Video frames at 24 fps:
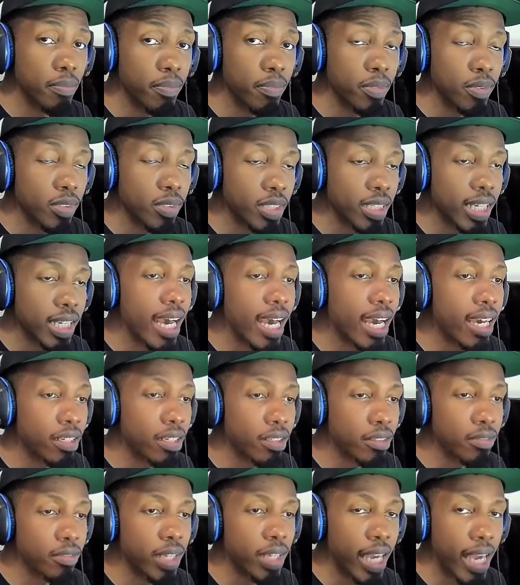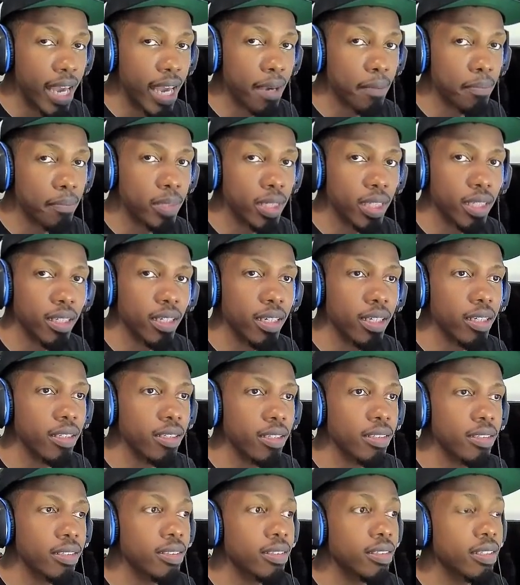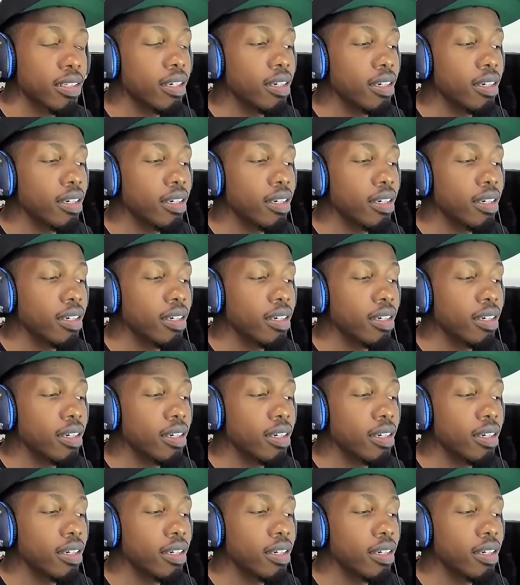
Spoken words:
side of the app, because